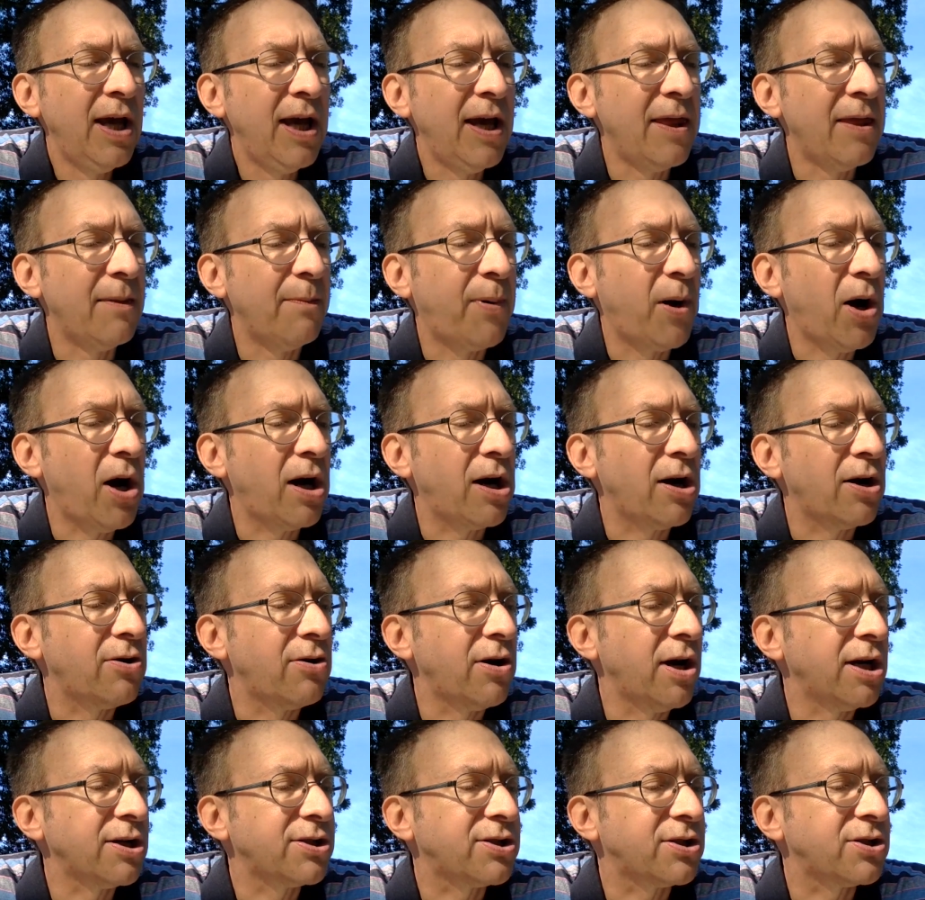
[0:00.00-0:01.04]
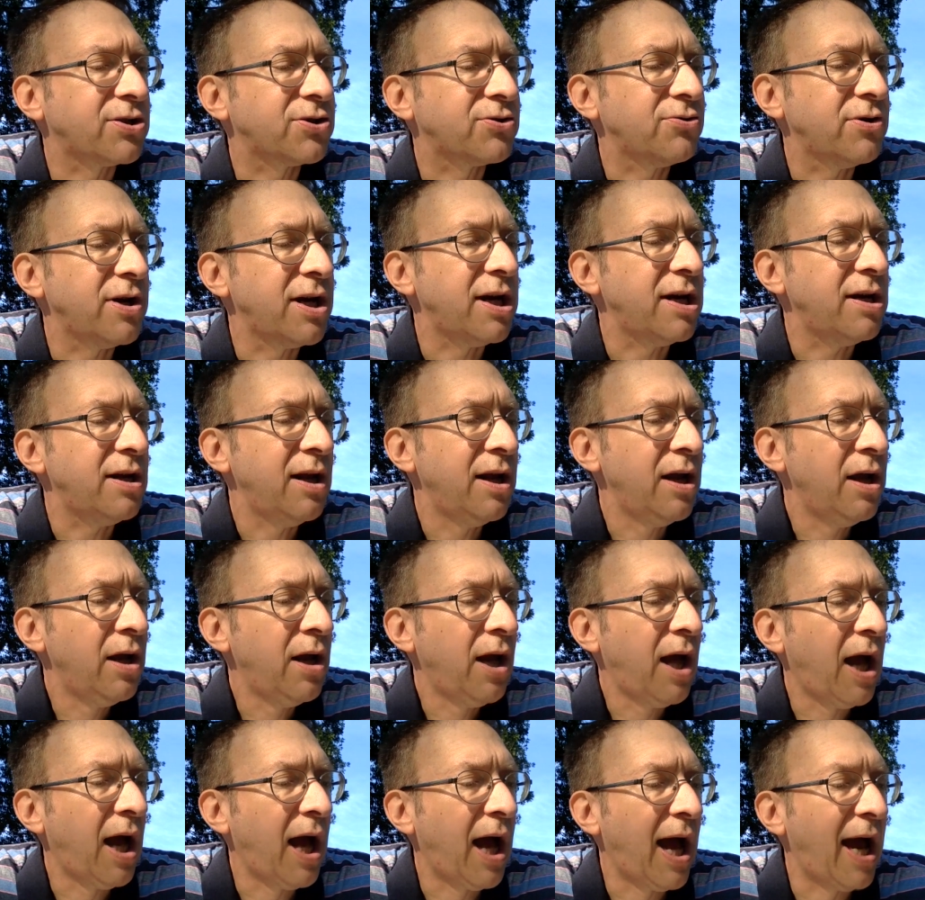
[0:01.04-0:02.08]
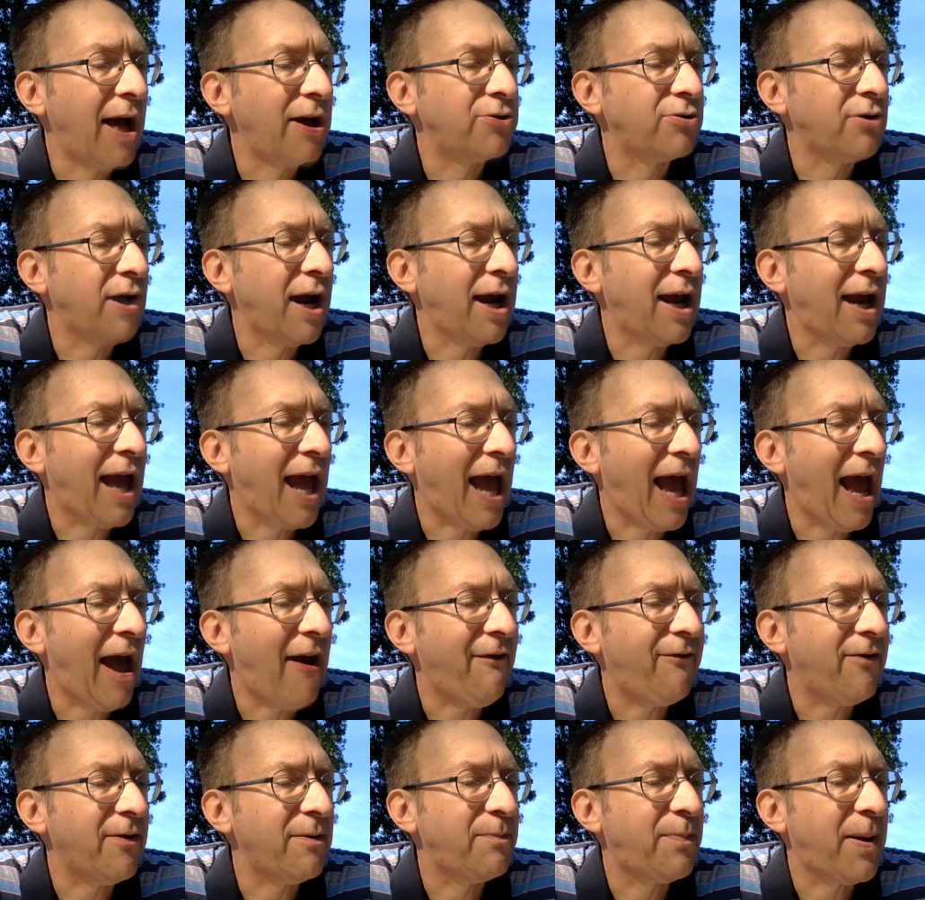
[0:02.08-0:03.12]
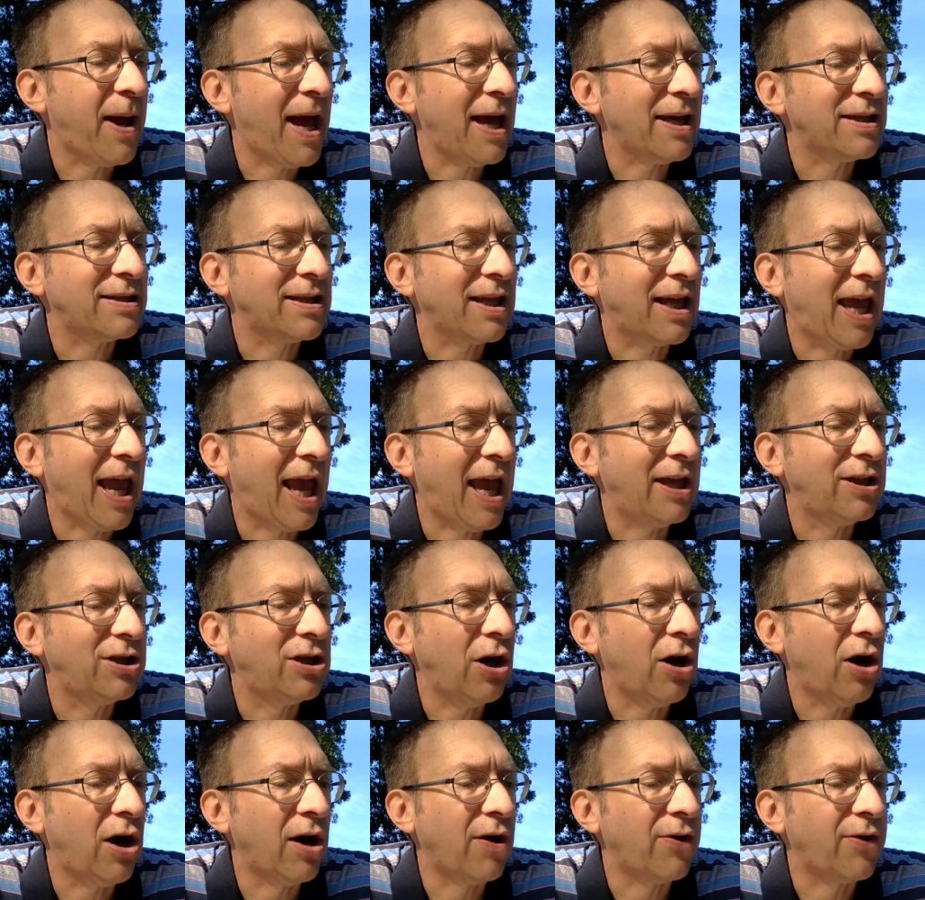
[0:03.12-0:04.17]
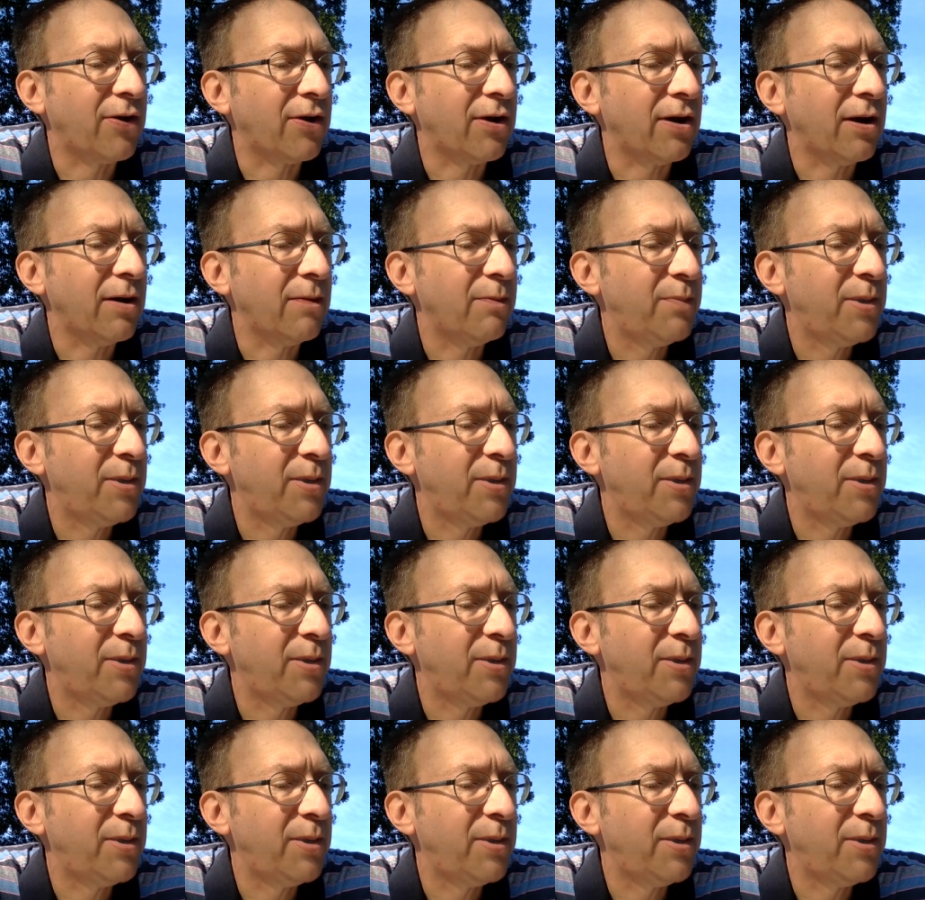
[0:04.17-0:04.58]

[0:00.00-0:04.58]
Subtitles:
In the park across the street, I drank half and passed the can to Arthur.